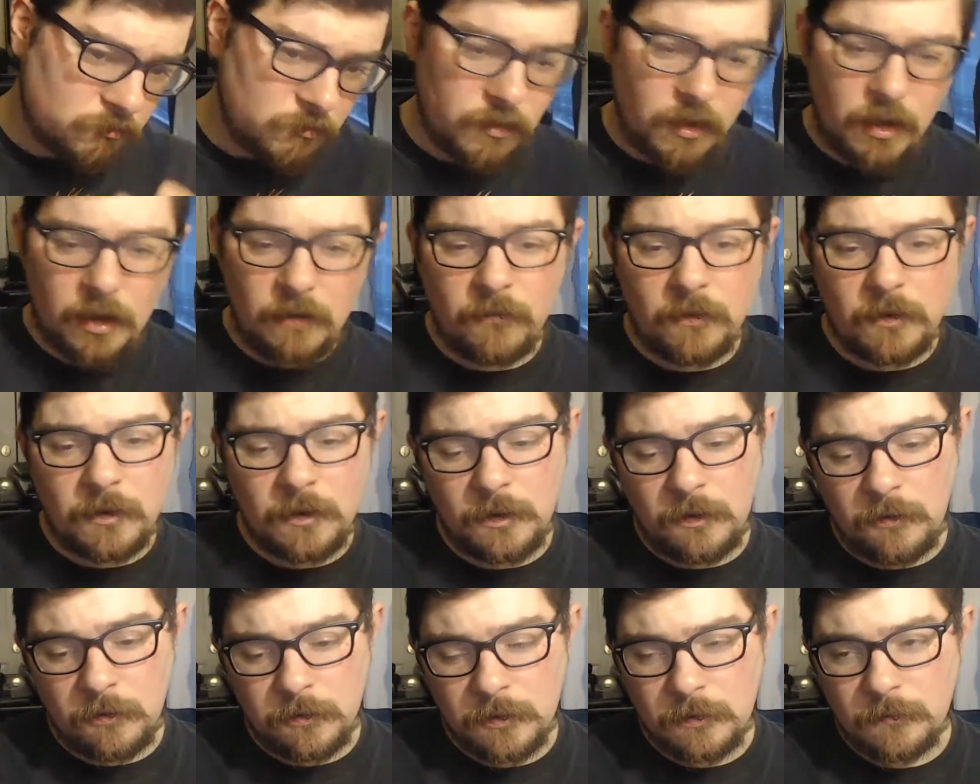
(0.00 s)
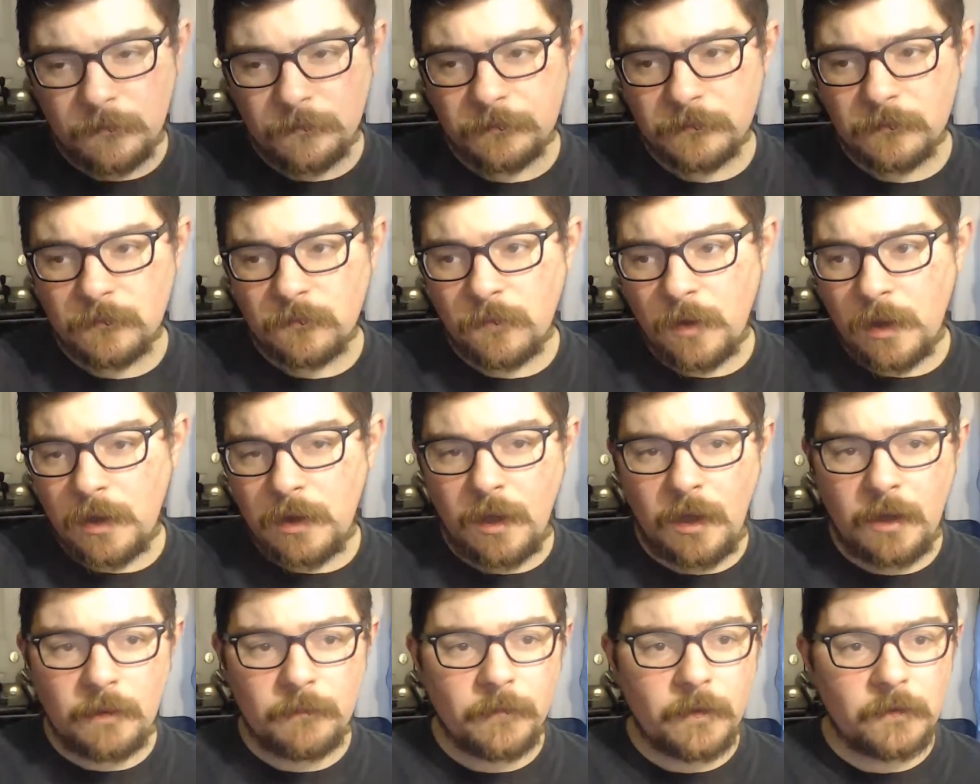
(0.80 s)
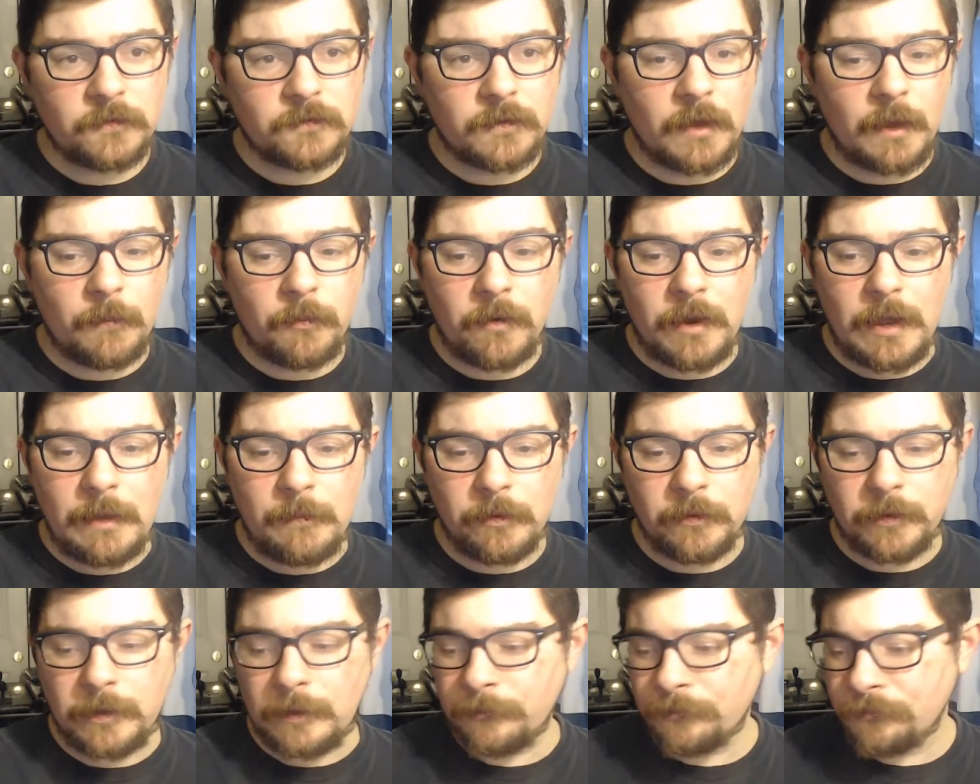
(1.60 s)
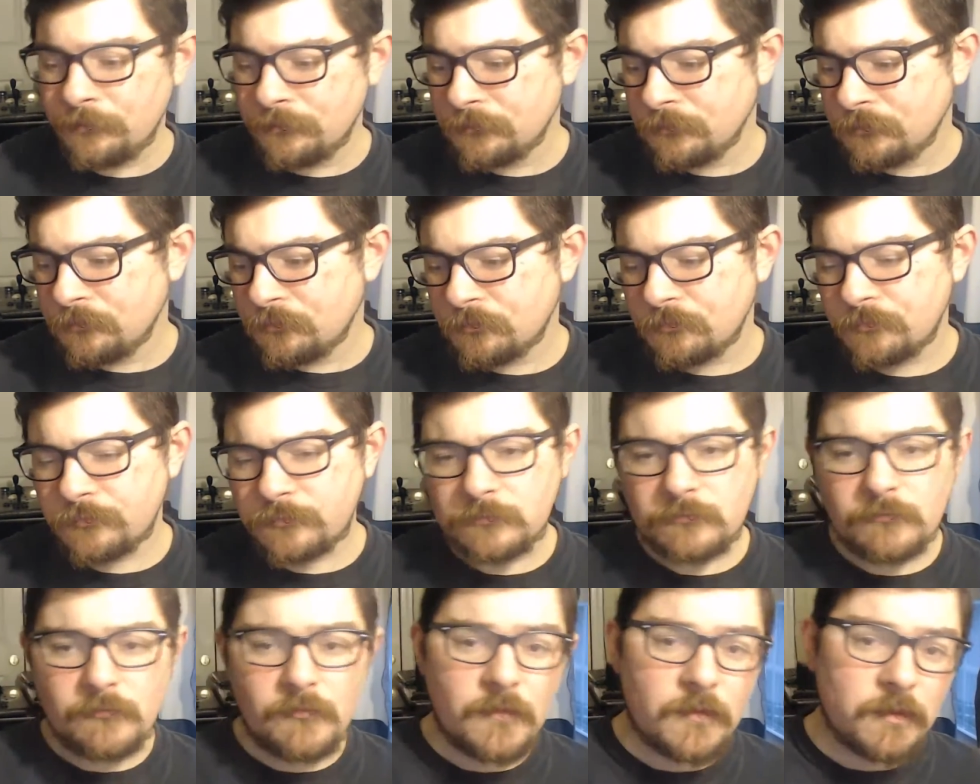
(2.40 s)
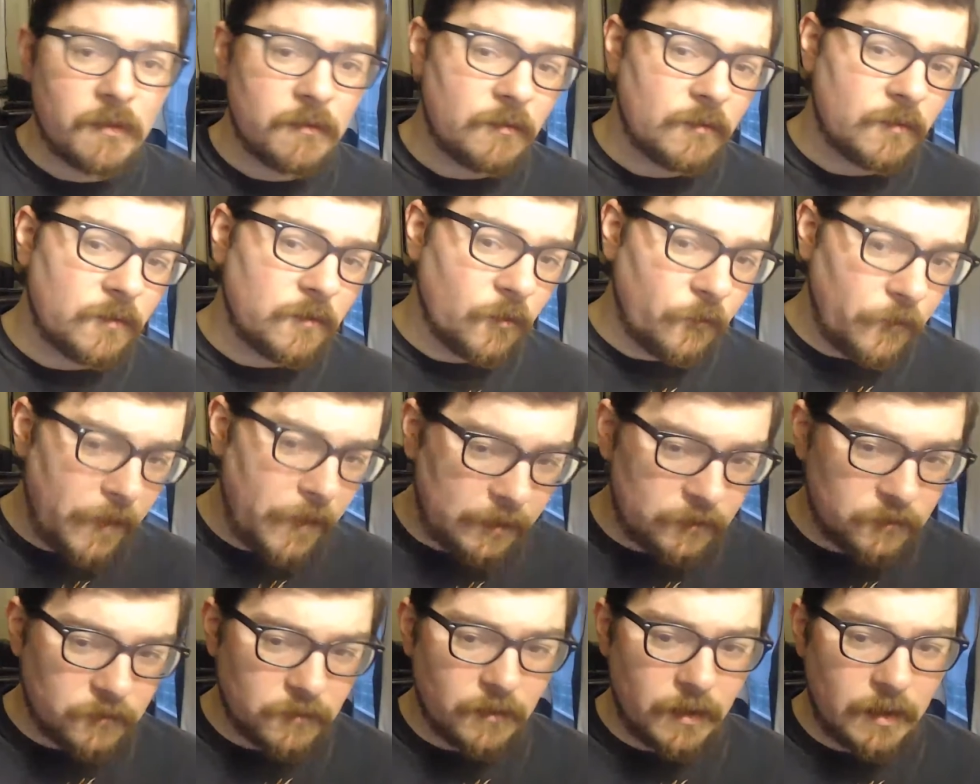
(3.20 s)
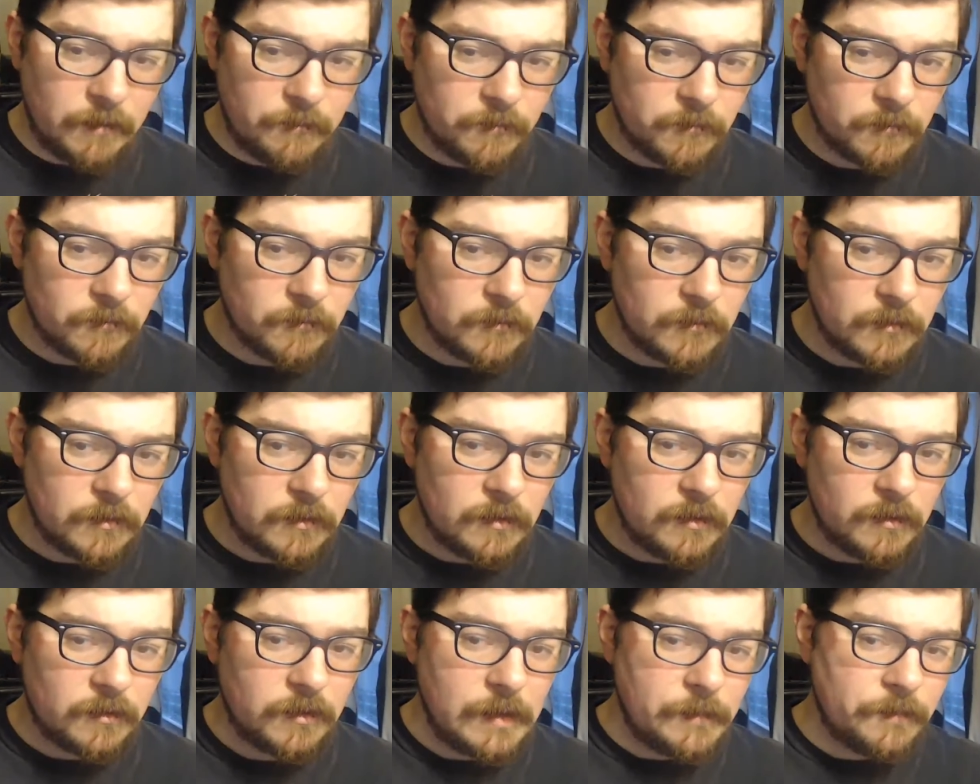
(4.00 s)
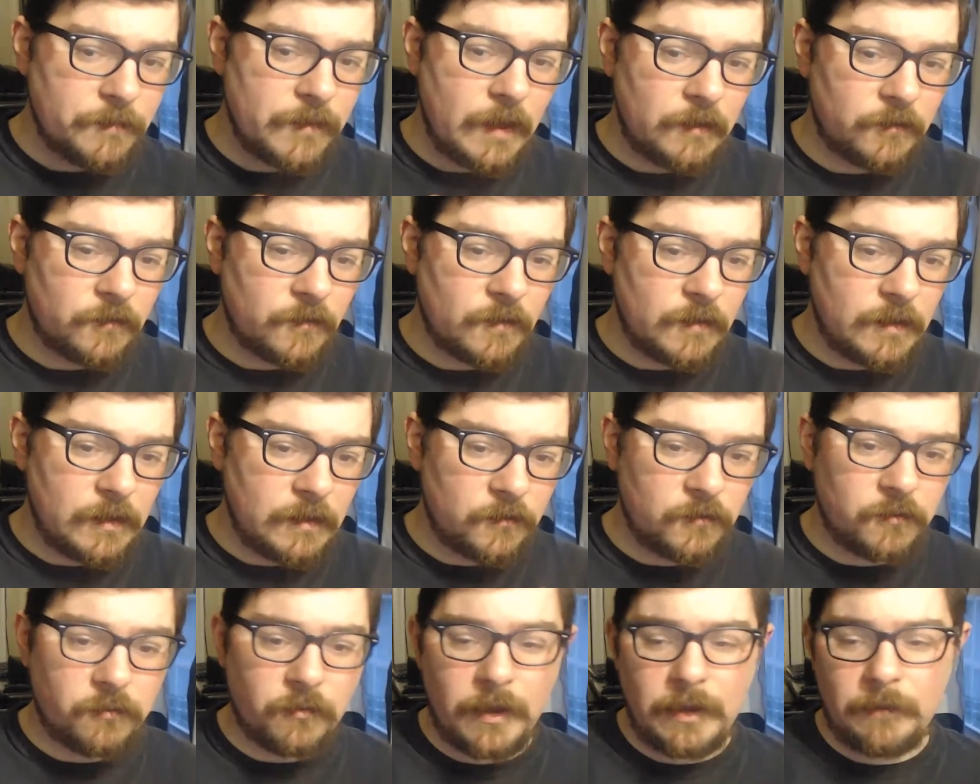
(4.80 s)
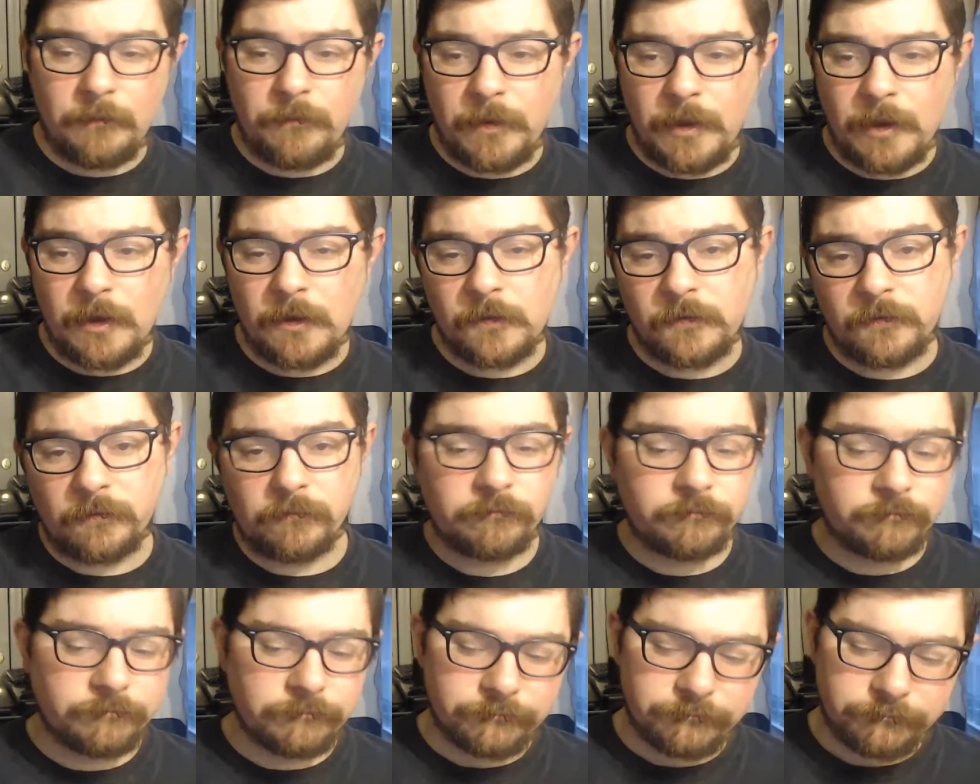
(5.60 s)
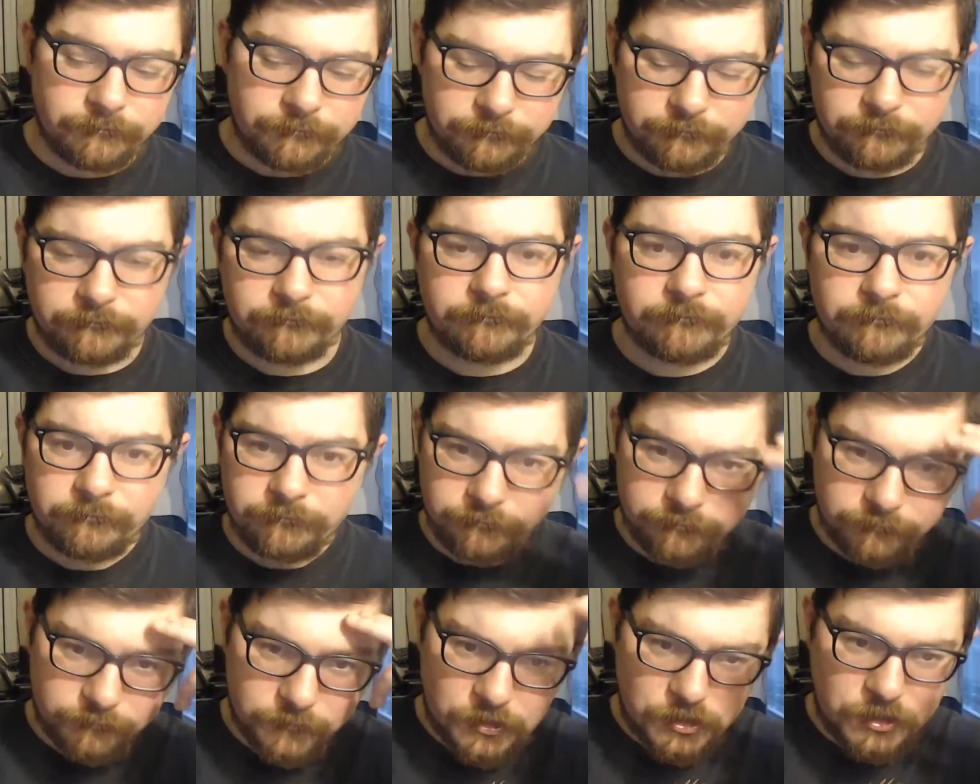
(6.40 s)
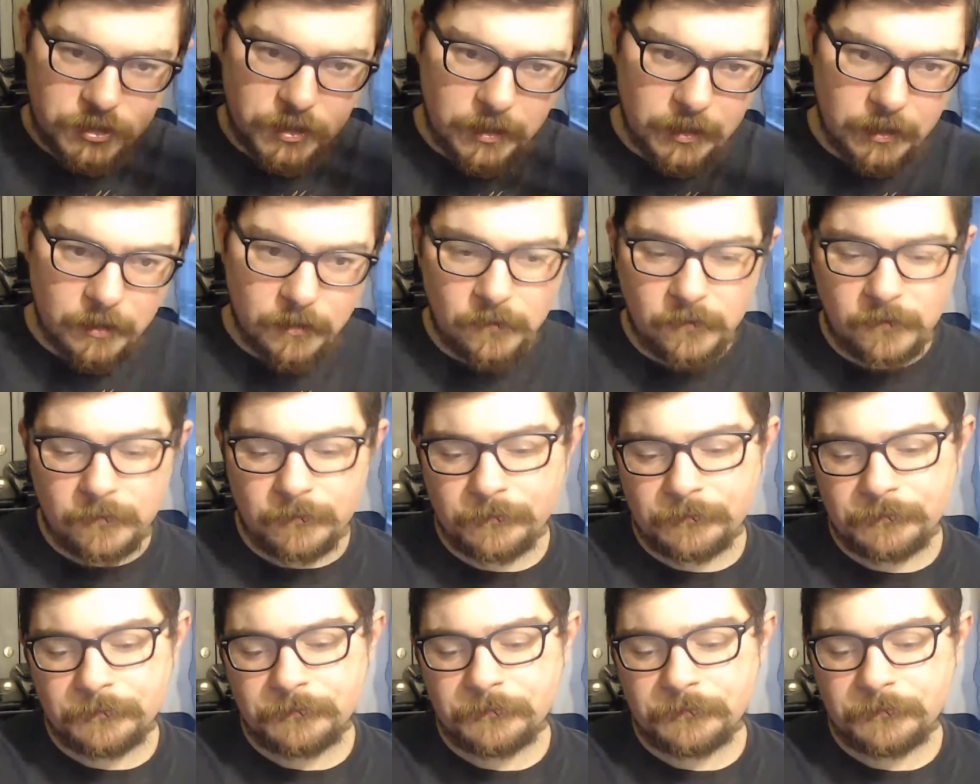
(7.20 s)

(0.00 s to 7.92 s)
out of 100, why not? I'll stop rambling. Till next time, keep tasting these great beers. Cheers.